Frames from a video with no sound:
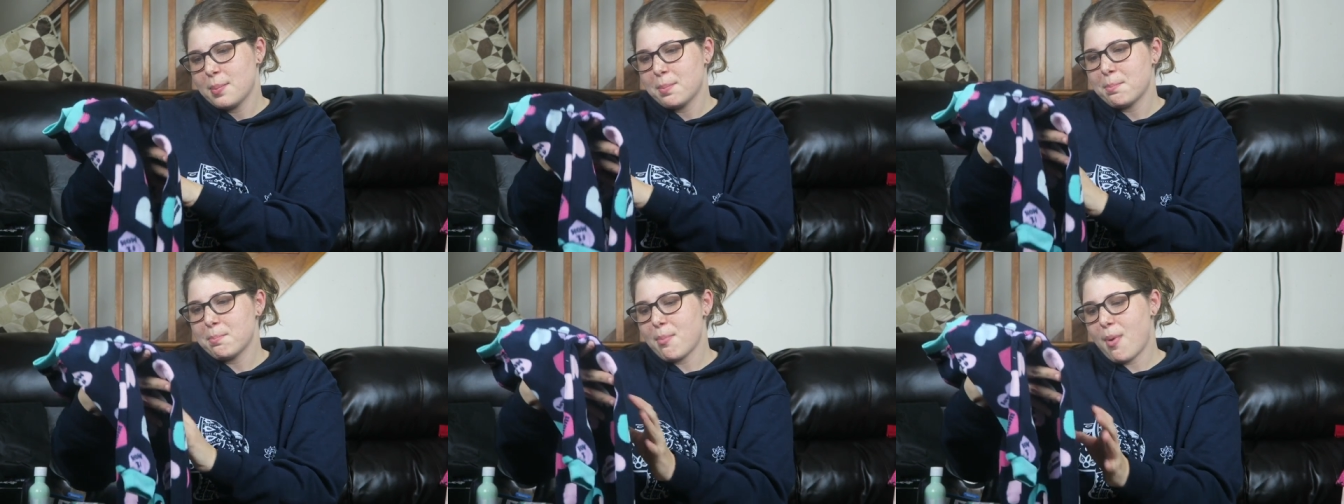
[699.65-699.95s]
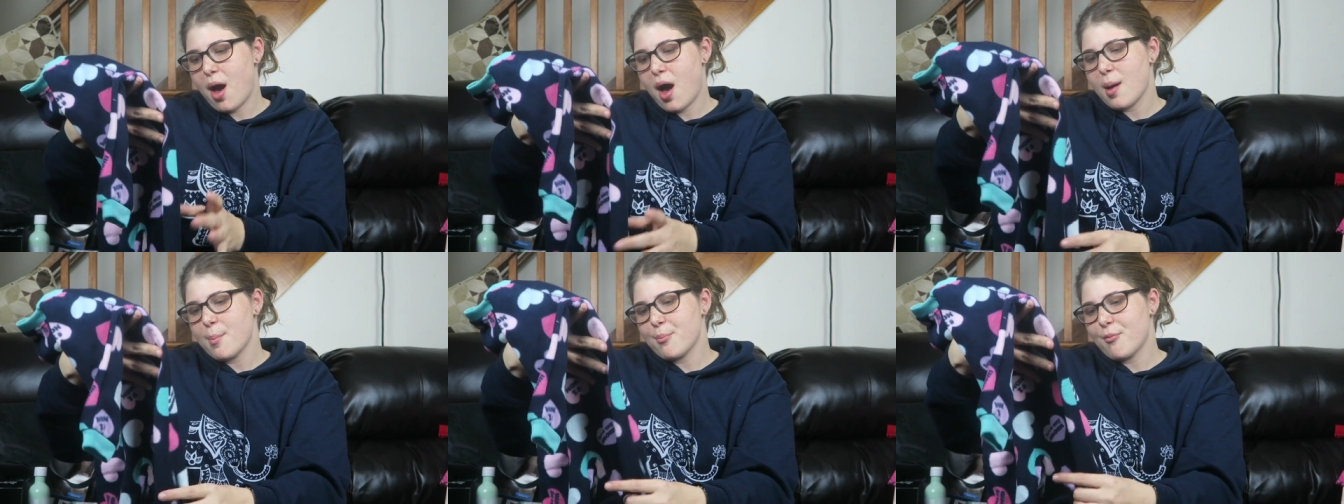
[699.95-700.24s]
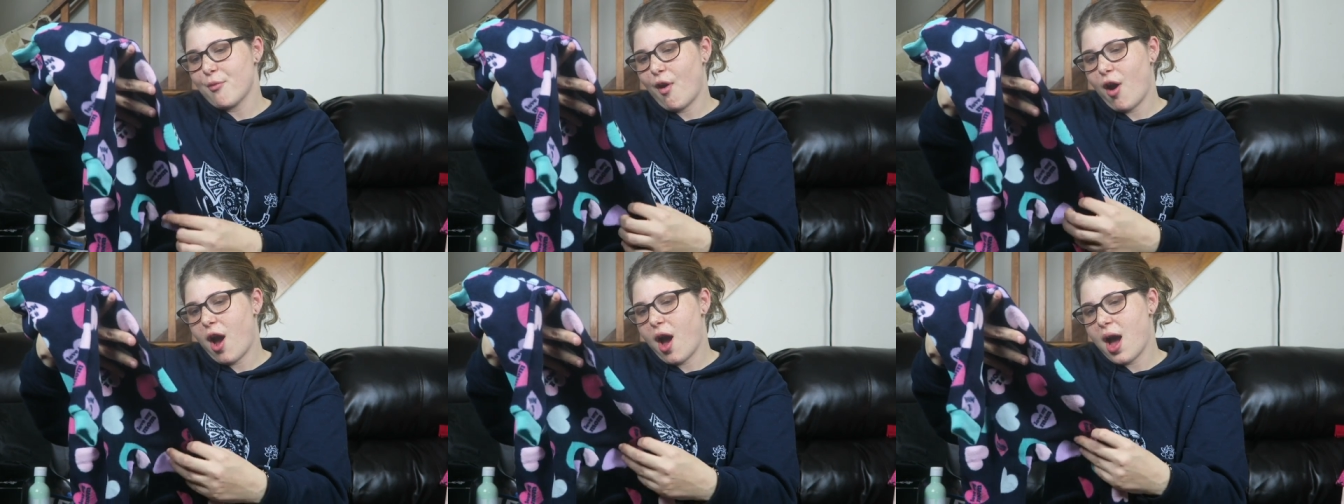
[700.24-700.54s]
mom
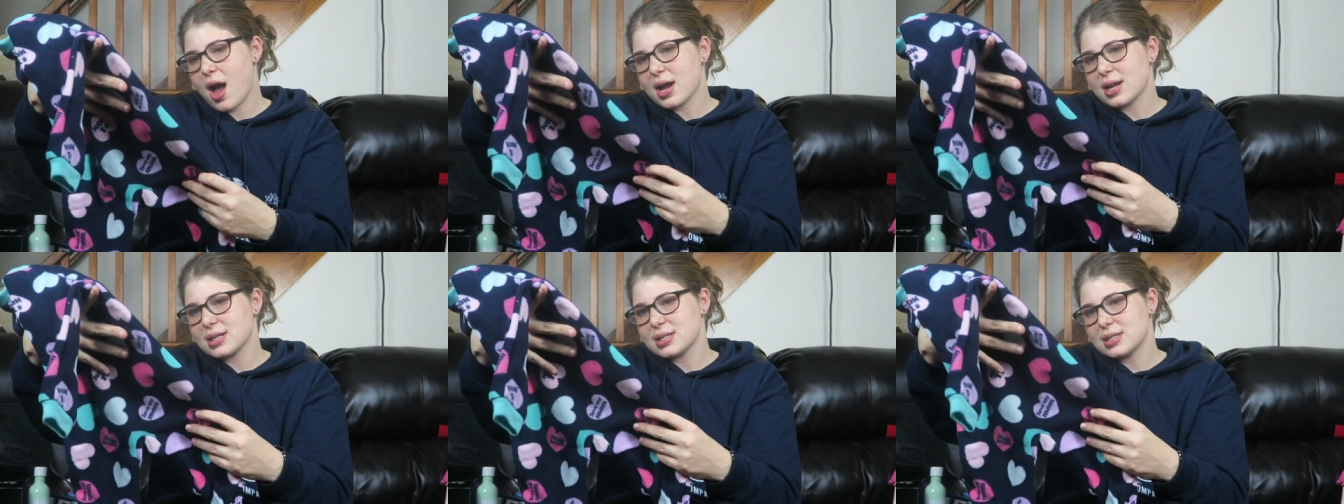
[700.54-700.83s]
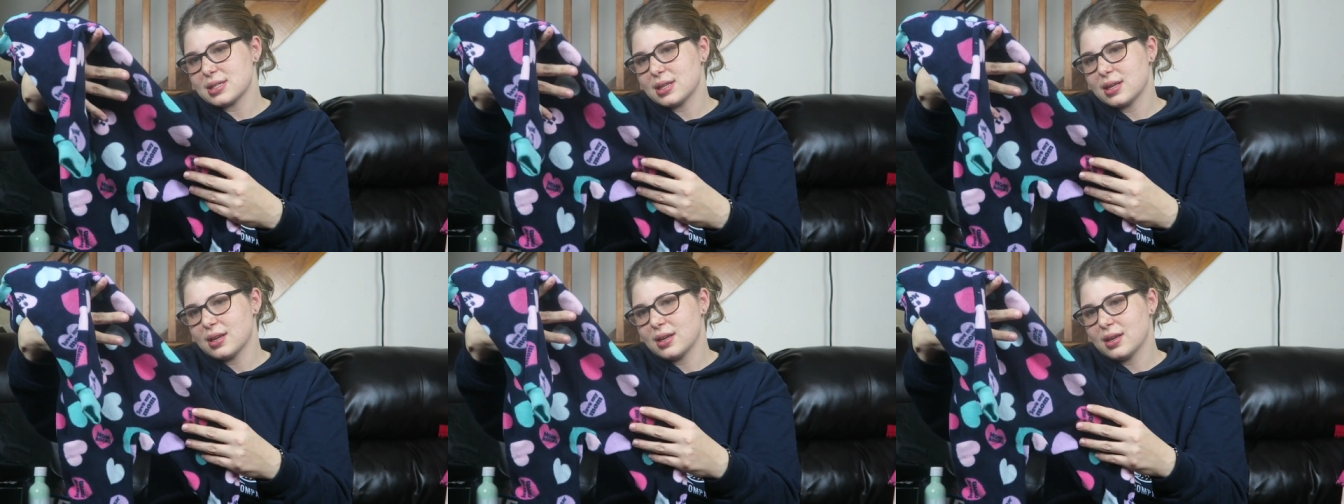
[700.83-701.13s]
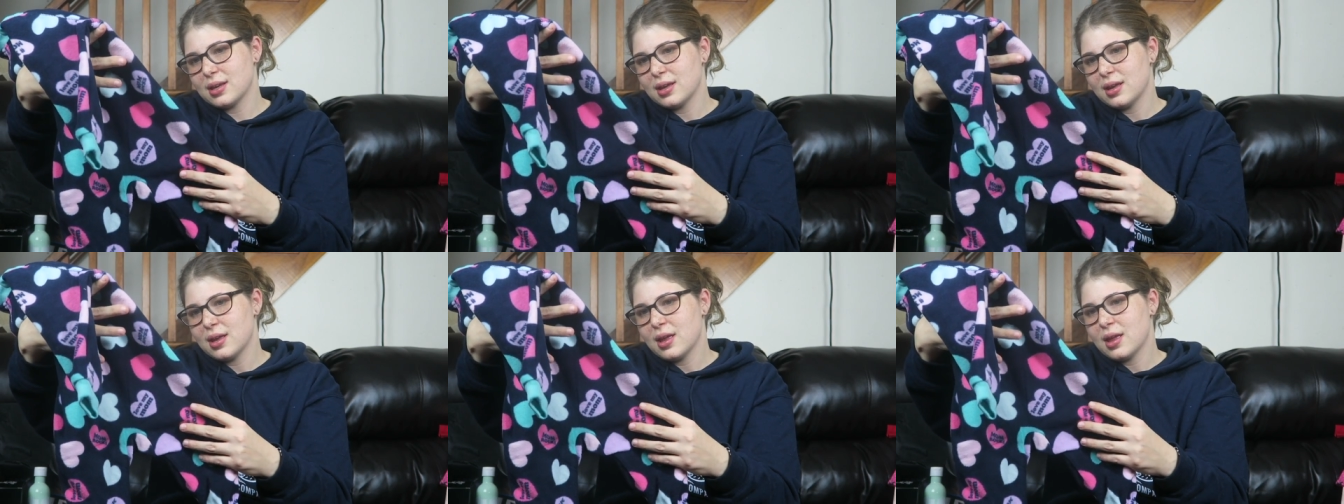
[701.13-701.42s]
rocks
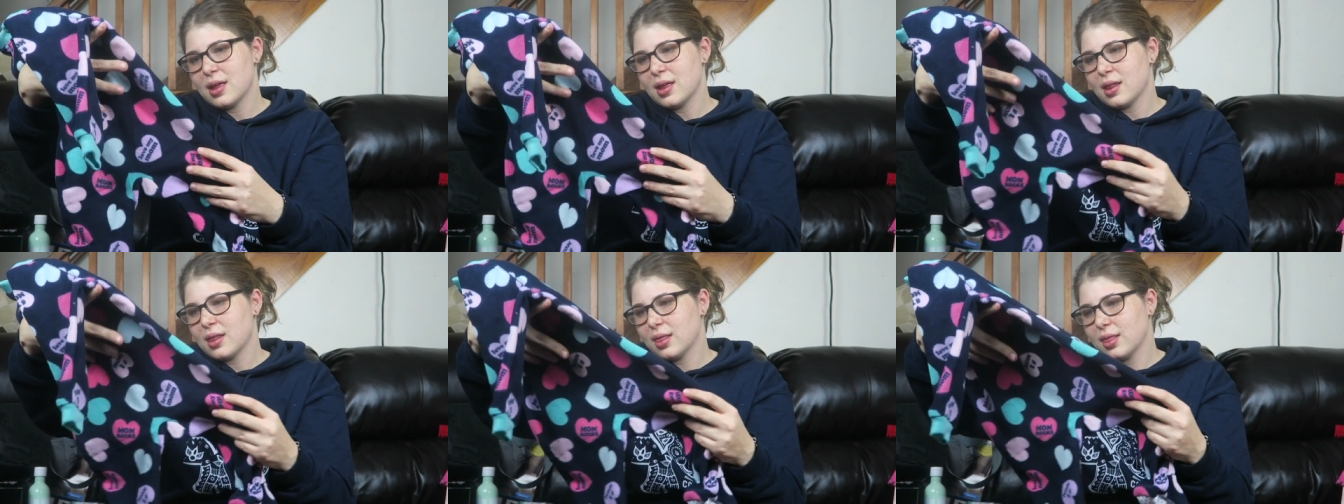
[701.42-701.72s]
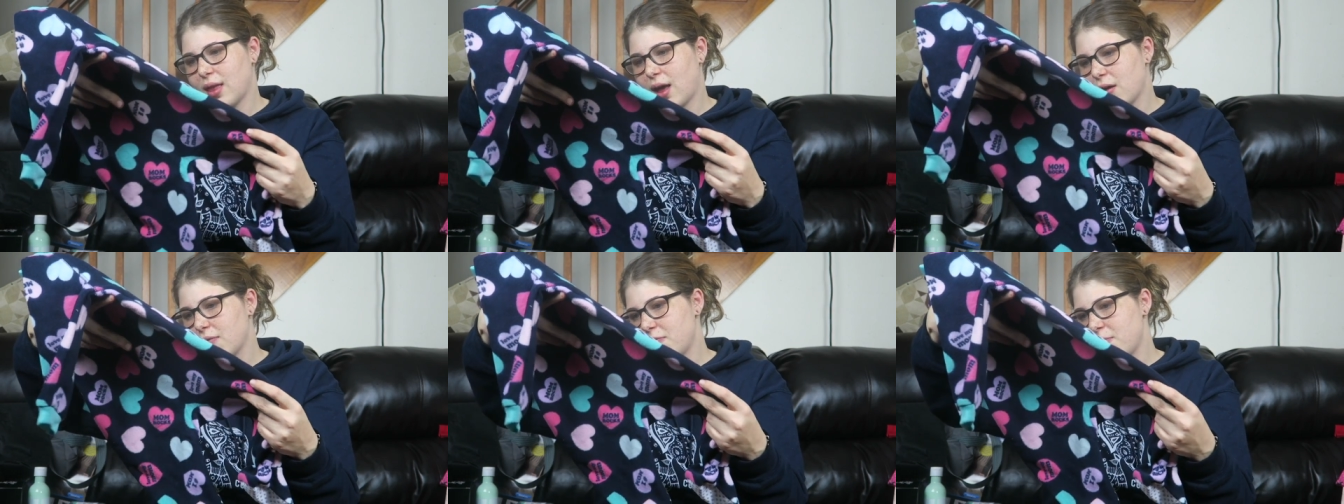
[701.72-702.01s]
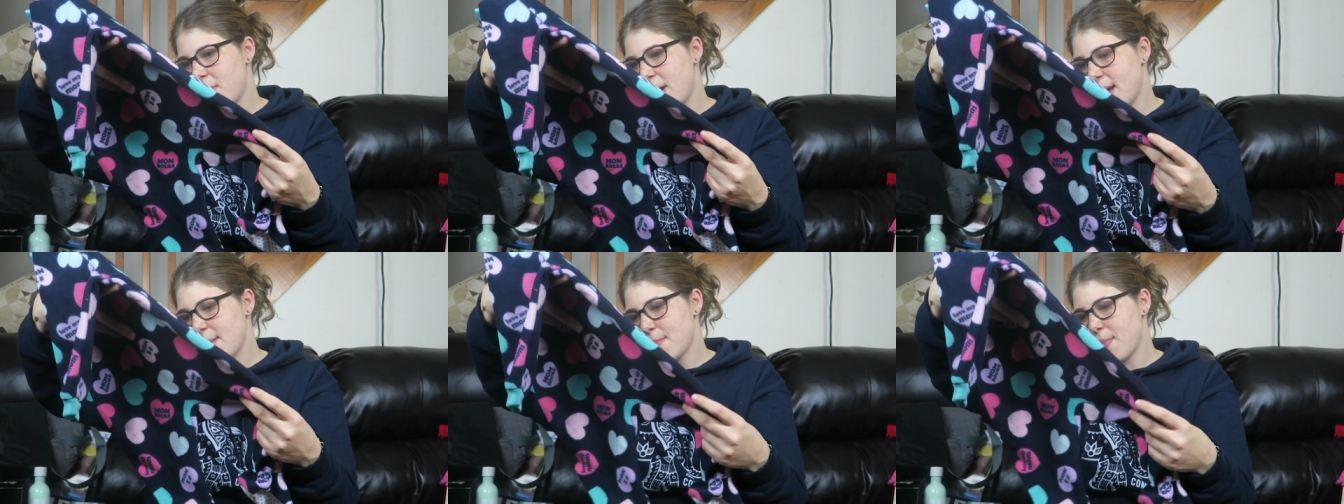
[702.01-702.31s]

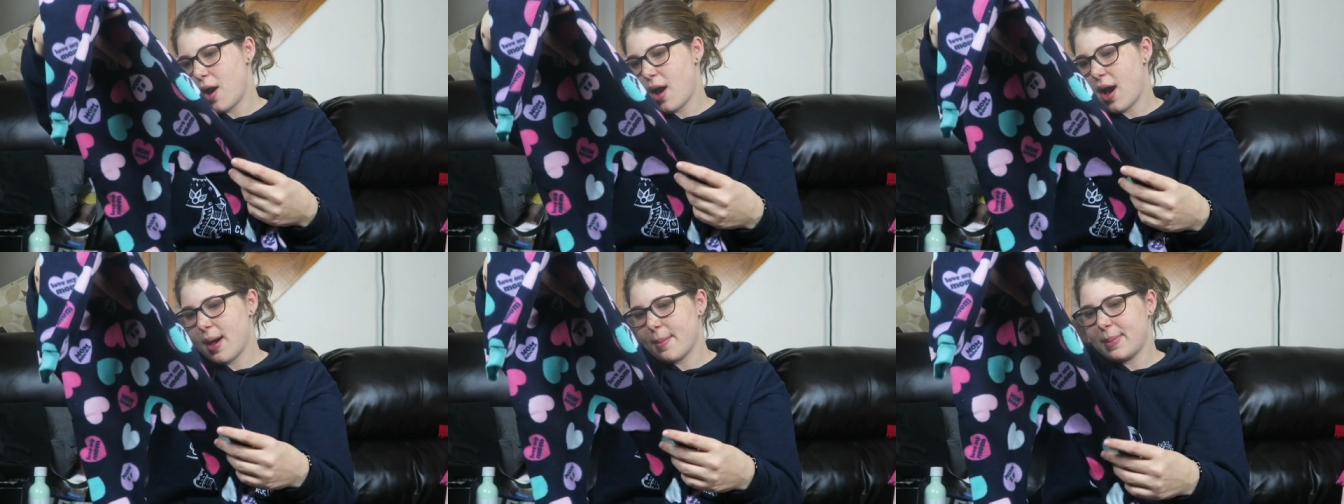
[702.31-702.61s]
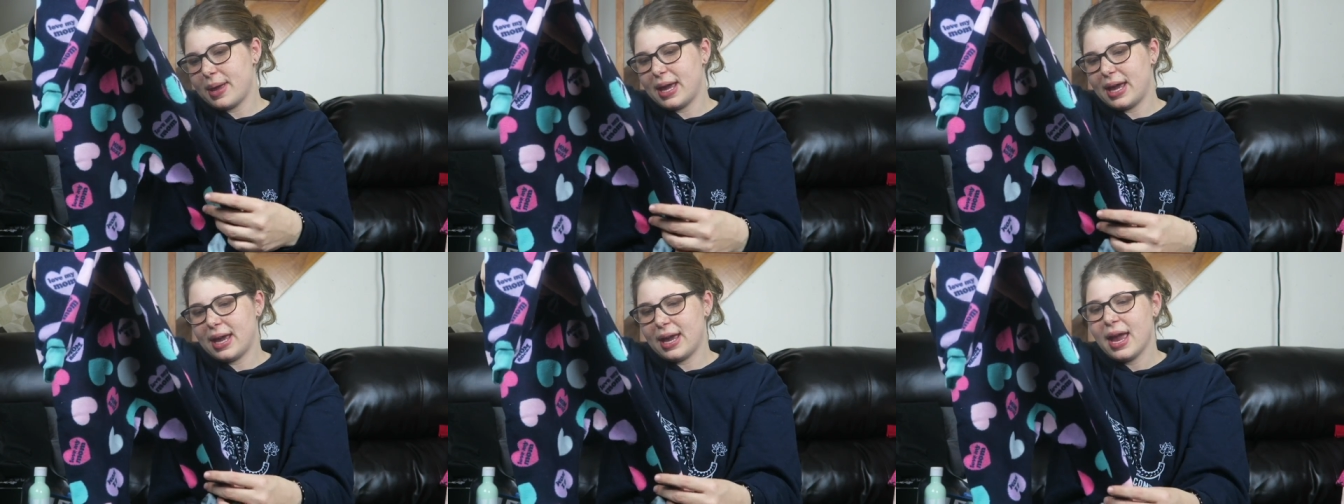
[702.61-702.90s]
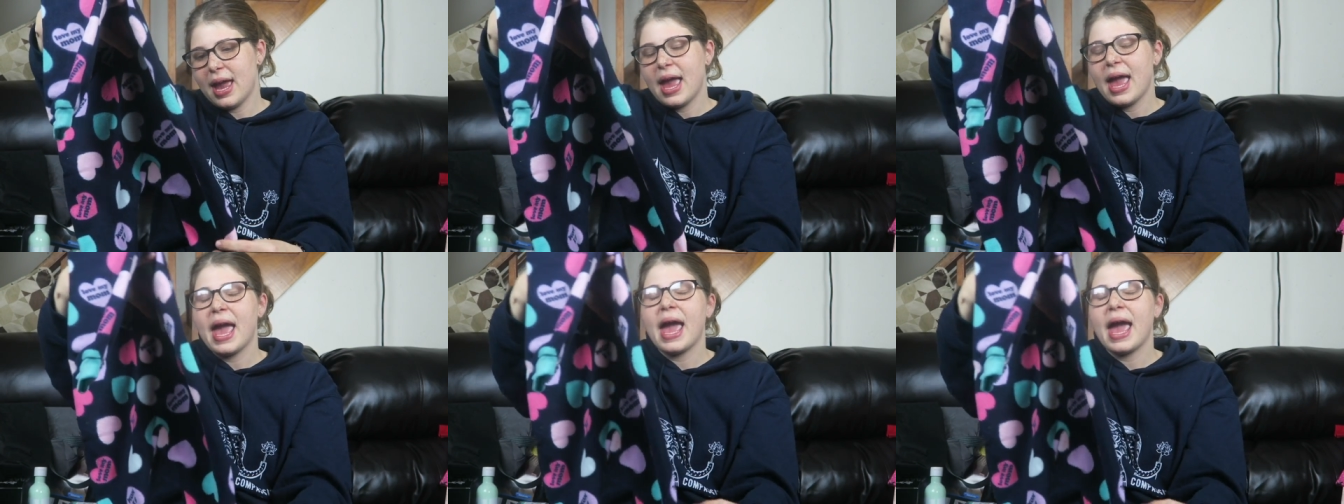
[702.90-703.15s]
Love my mommy.